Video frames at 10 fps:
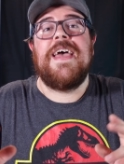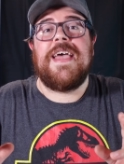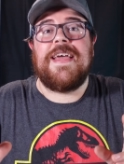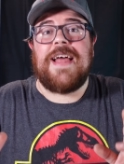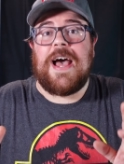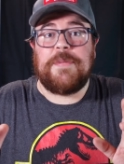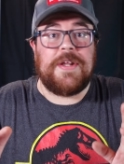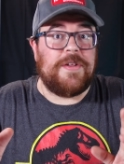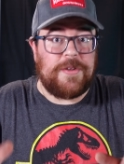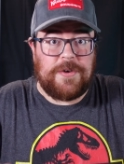And I'm
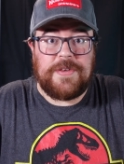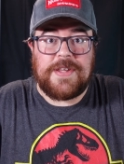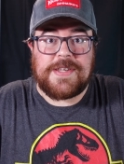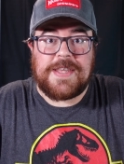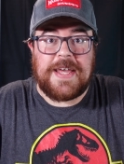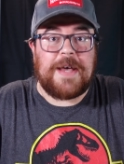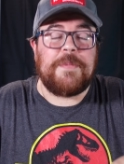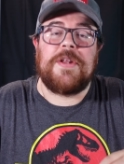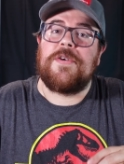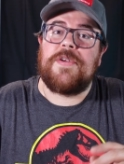going to learn this thing. I'm
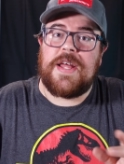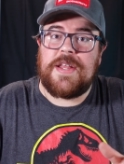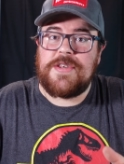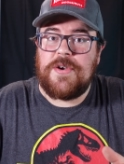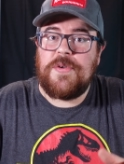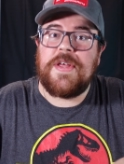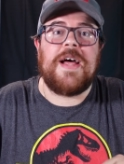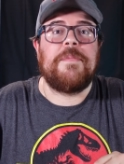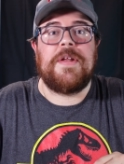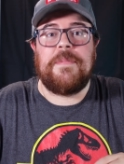going to learn how to tune it.
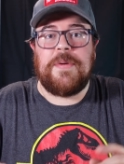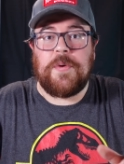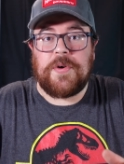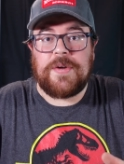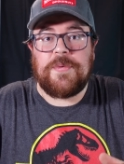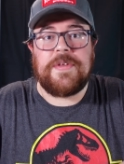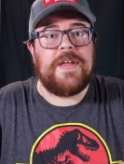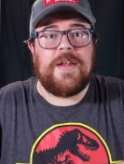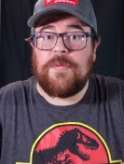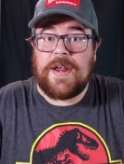I'm going to be working with
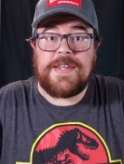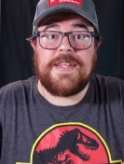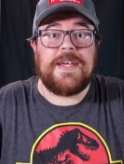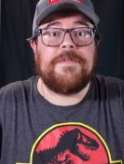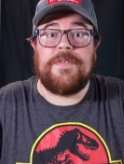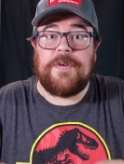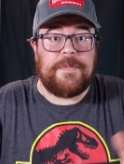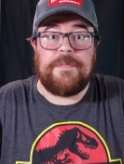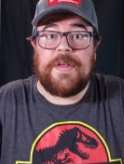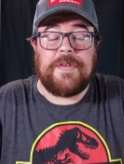it and racing it
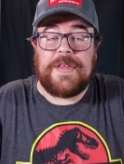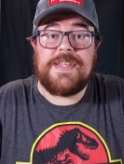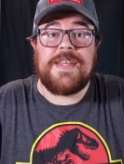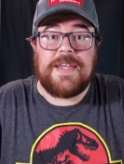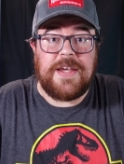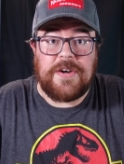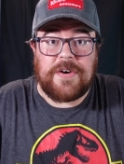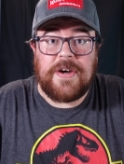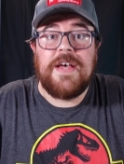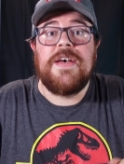for at least a
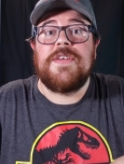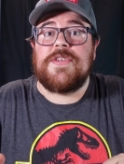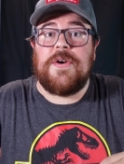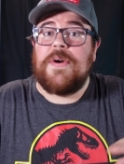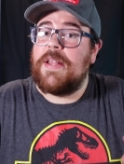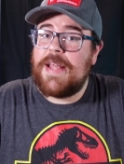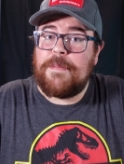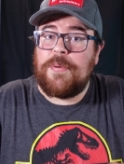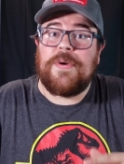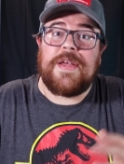year. So at
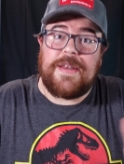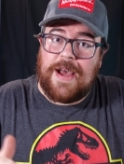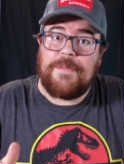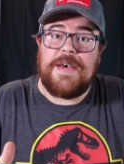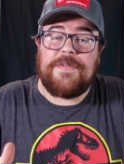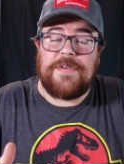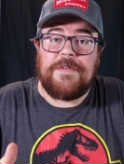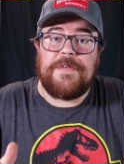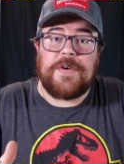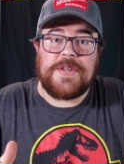that point, I'm
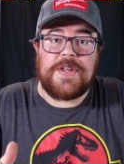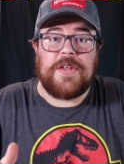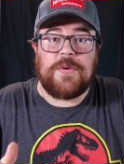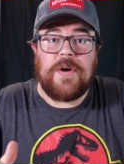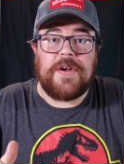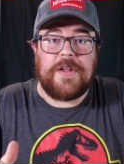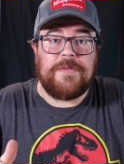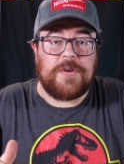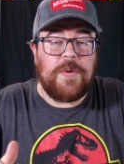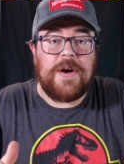definitely focused on the quality
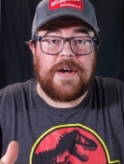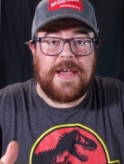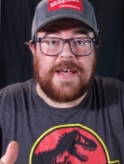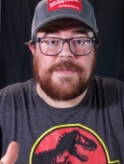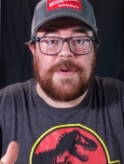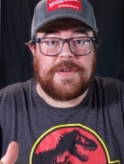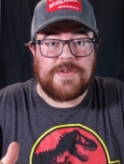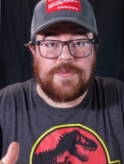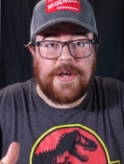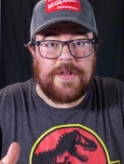over quantity aspect
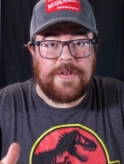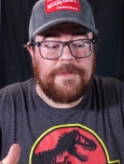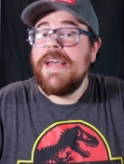as well.